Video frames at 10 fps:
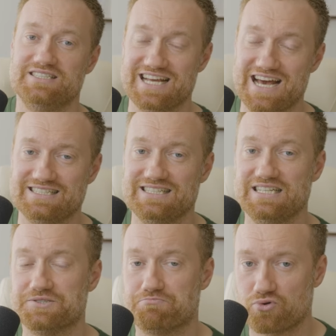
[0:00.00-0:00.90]
debt
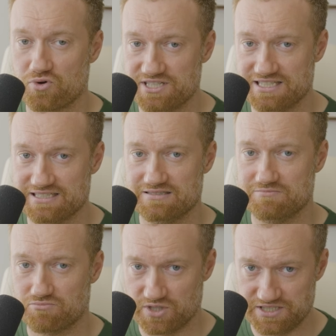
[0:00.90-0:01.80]
is printed
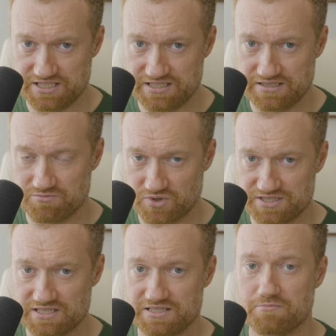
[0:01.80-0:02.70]

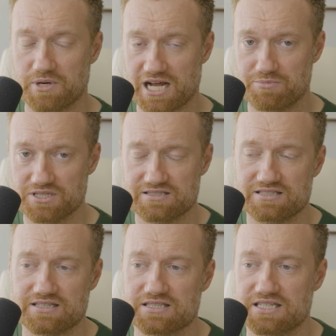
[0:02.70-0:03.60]

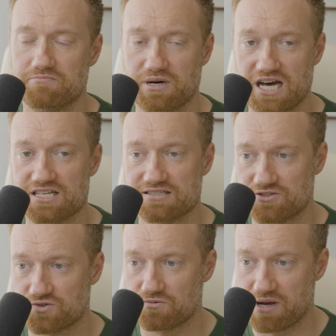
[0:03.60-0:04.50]
monopolistically by the
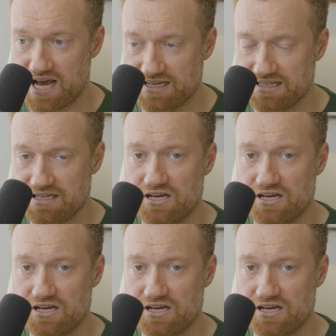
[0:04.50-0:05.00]
central bank.